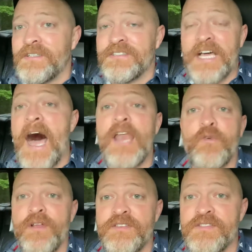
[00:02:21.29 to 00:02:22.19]

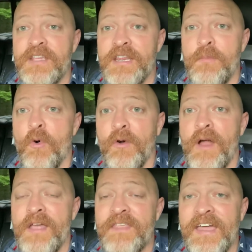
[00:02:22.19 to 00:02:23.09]
tolerance anymore,
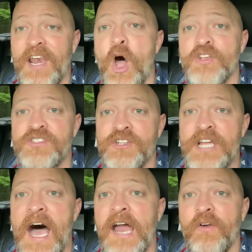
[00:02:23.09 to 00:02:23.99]
right? They had lost their
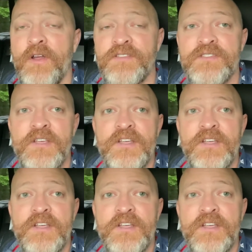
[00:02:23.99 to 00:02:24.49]
tolerance.